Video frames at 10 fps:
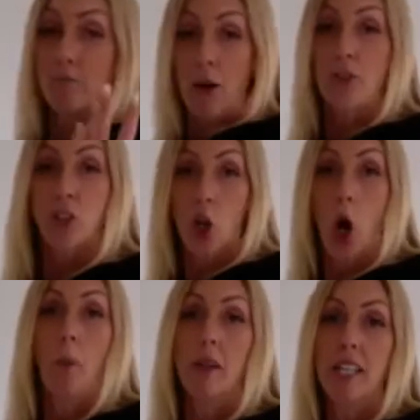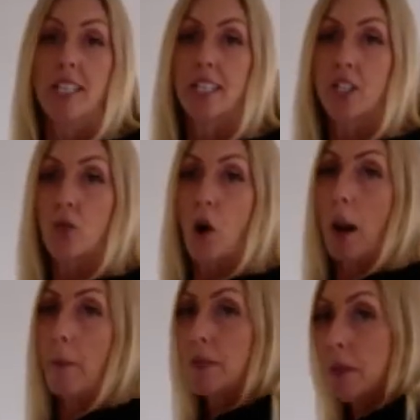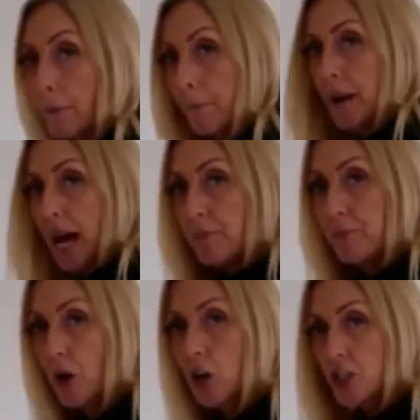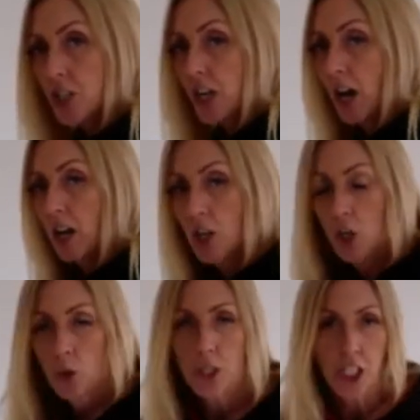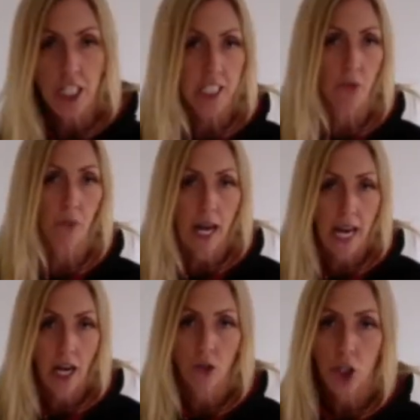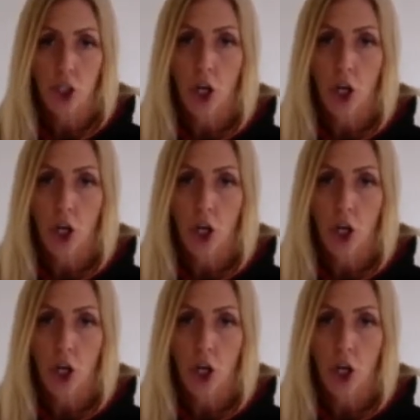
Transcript: most commonly described bad posture, which is the round